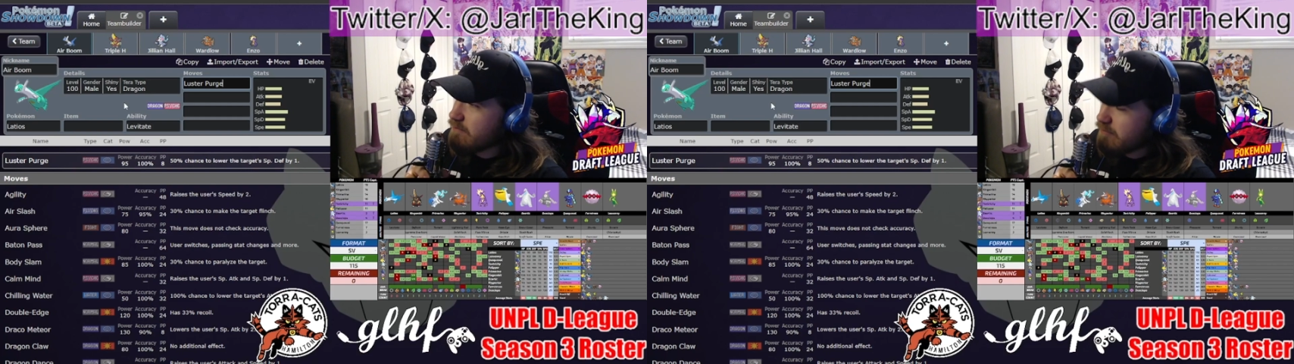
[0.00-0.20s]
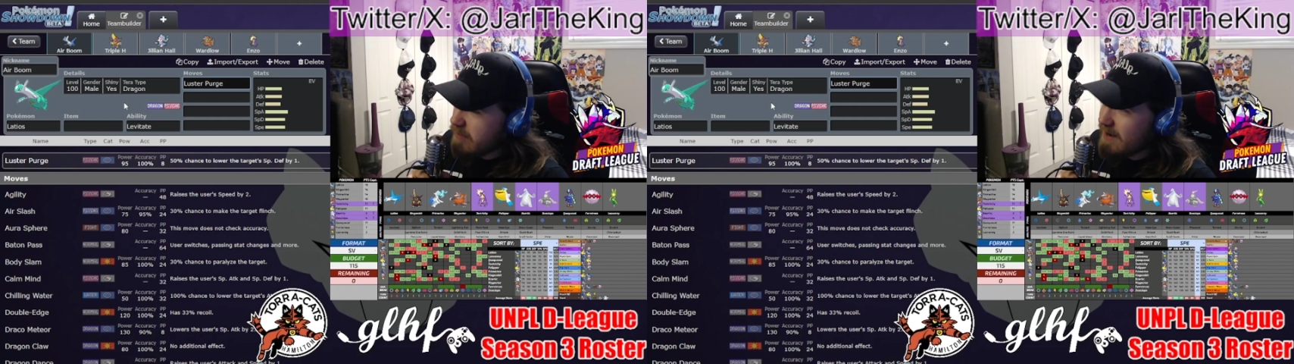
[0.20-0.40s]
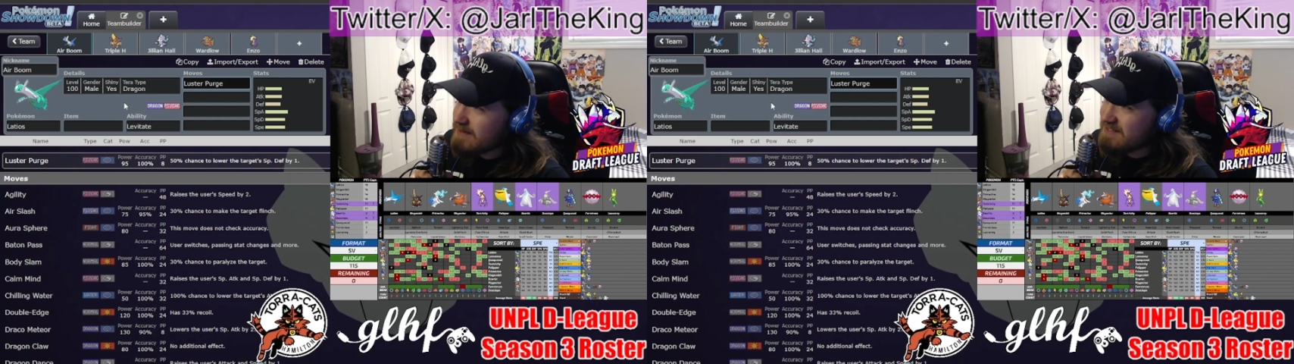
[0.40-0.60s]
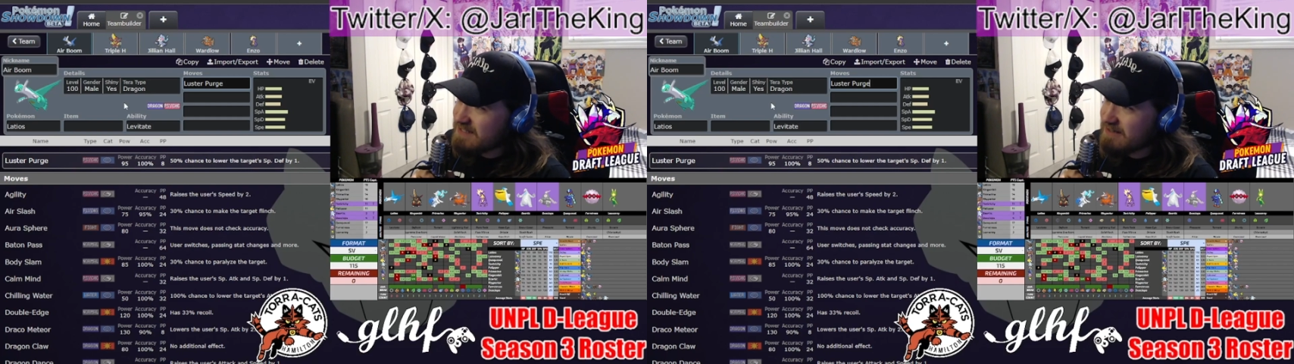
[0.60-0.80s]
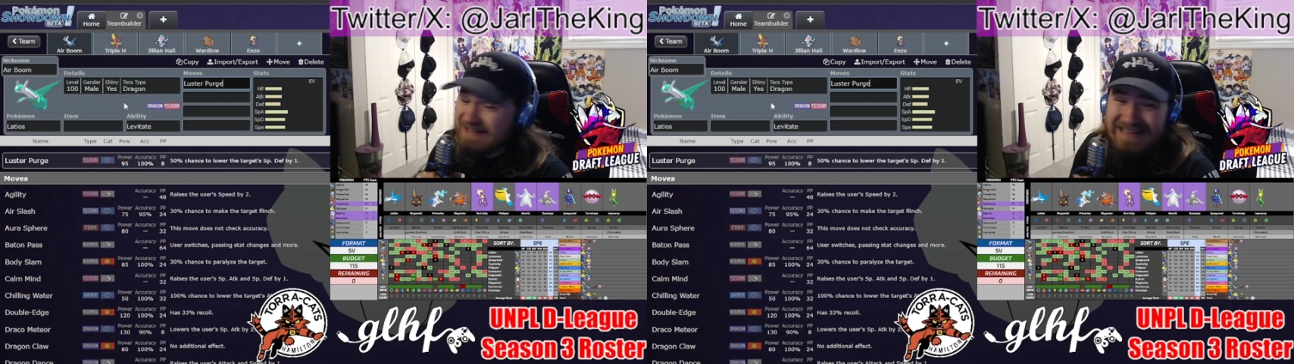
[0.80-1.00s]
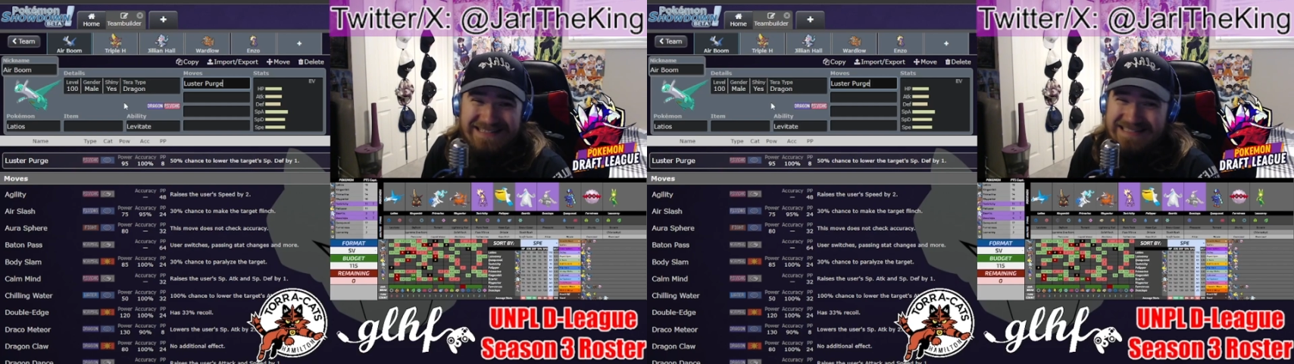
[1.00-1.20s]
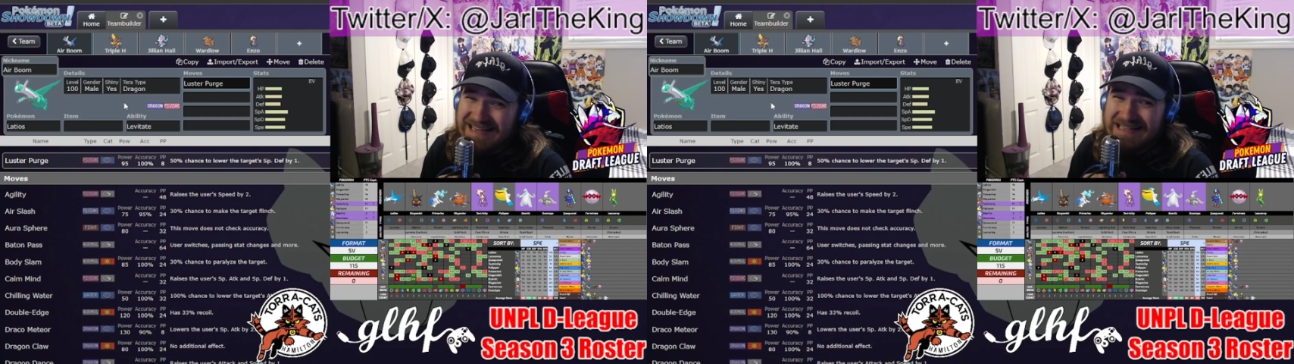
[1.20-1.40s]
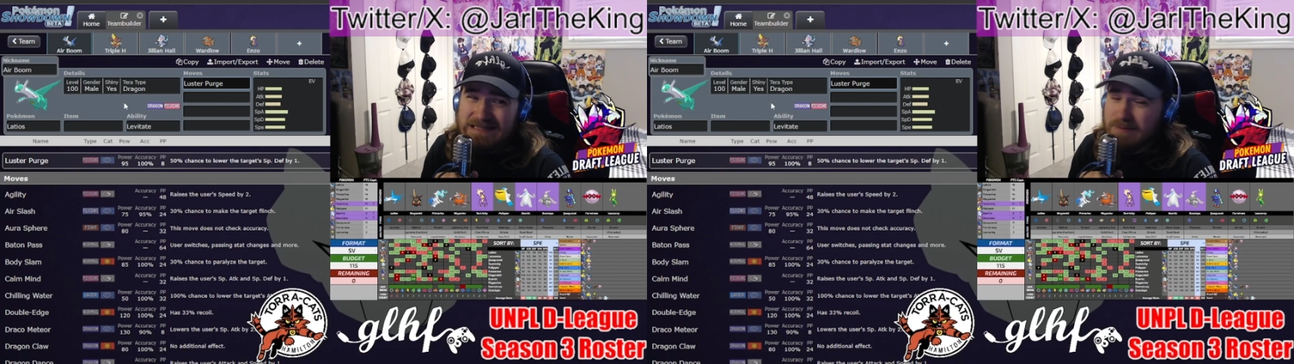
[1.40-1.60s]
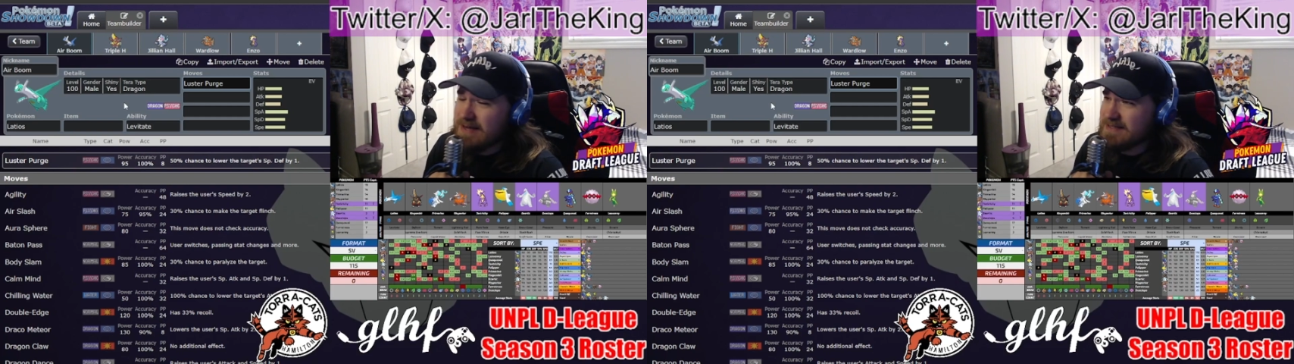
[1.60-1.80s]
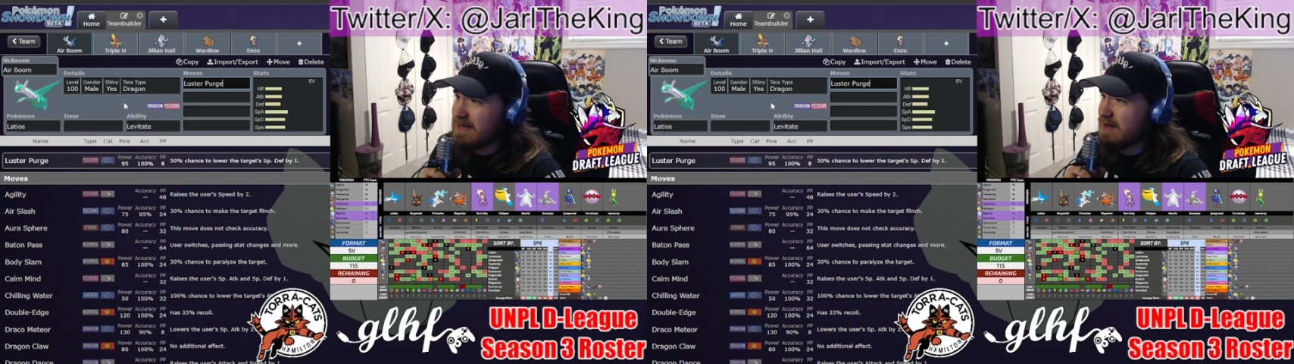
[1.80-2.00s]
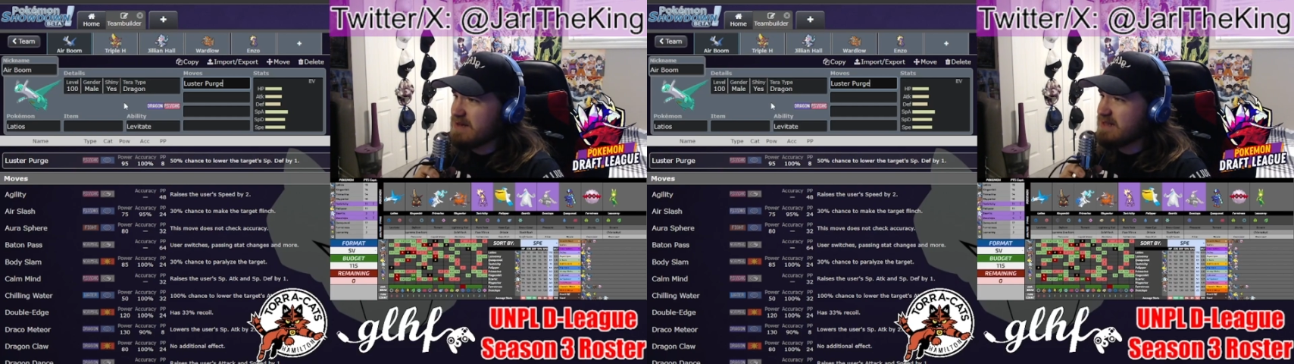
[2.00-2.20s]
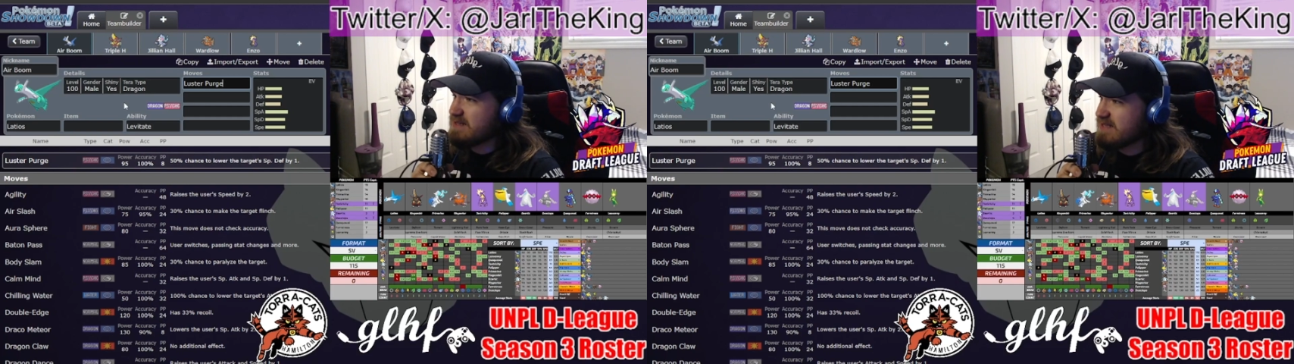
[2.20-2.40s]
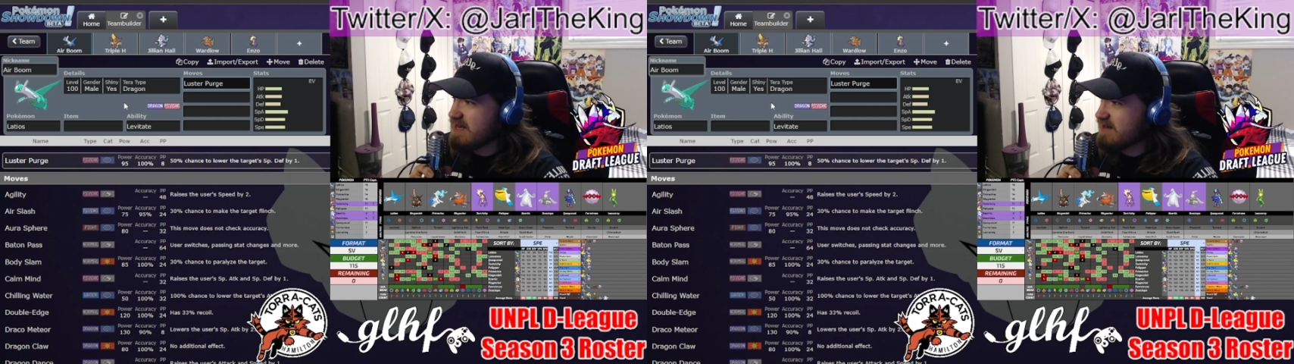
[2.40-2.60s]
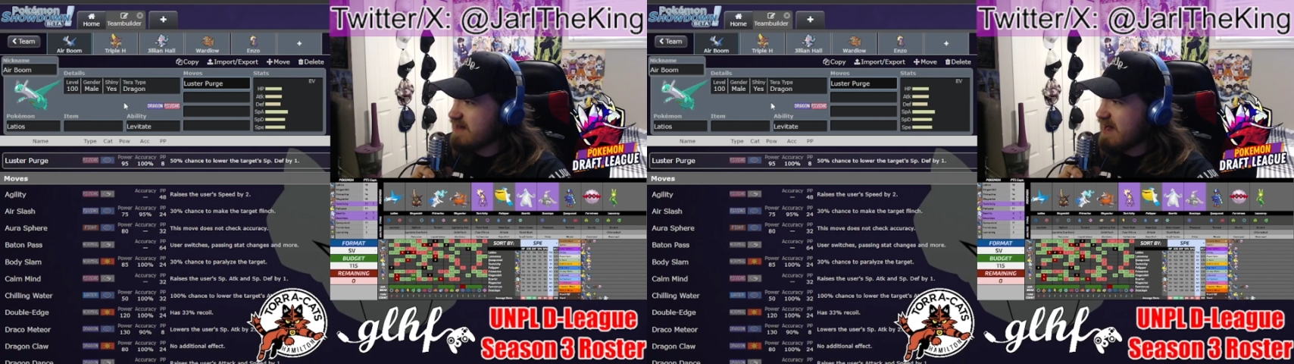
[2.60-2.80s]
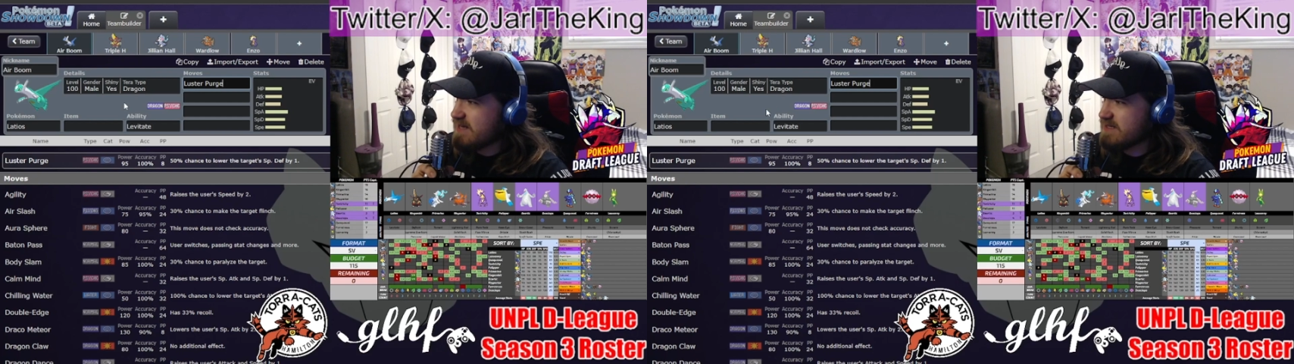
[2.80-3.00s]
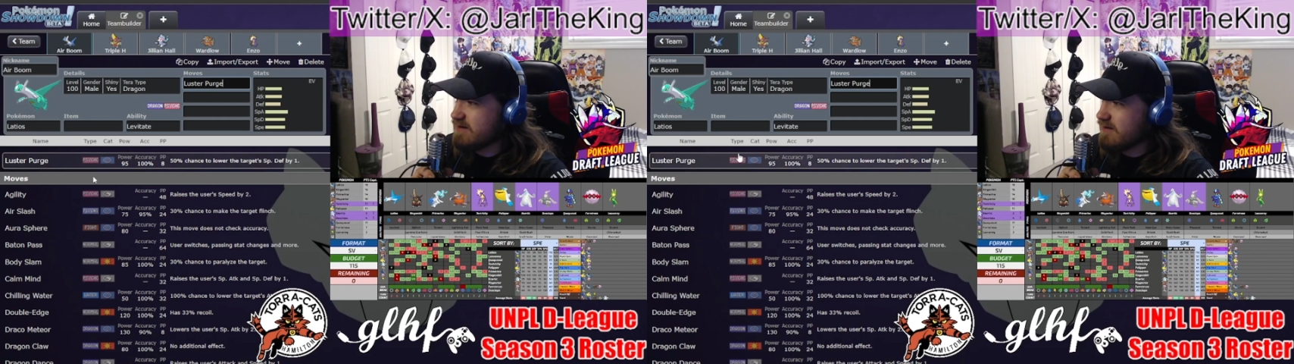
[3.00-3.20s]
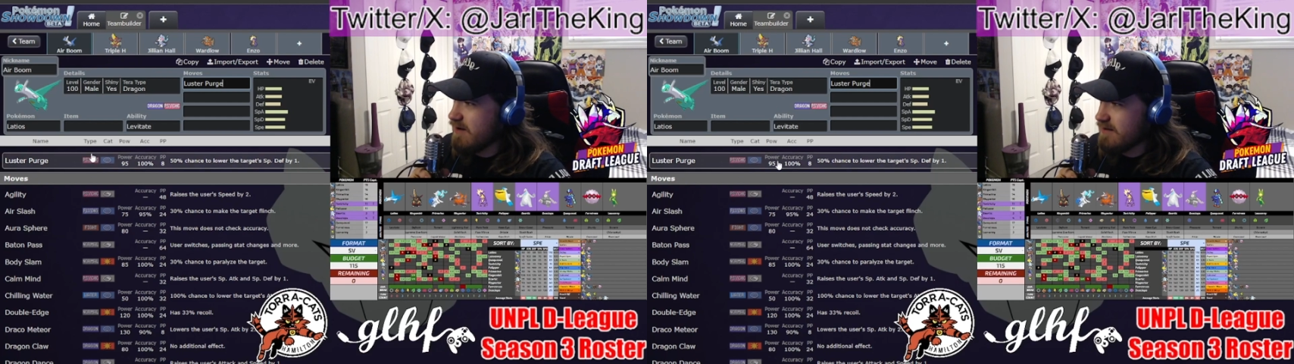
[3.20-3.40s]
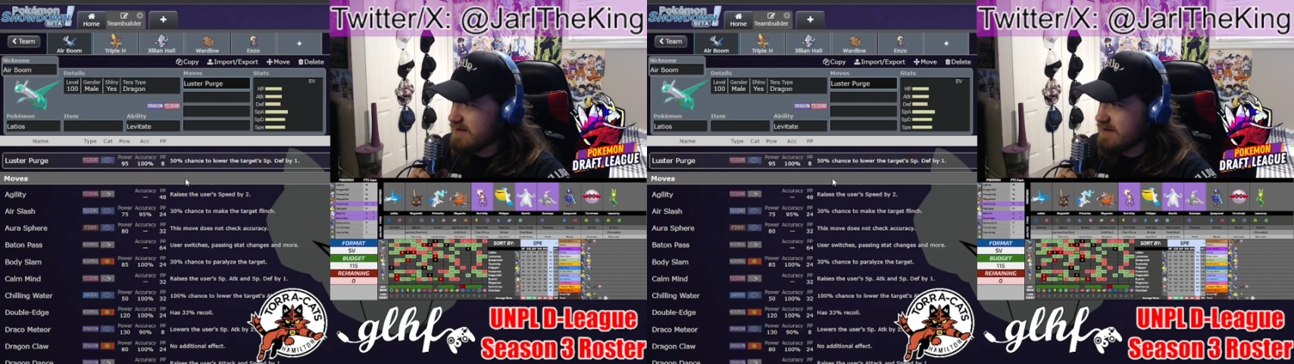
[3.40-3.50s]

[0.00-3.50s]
But still, it's it's amazing. I mean, this thing has it all.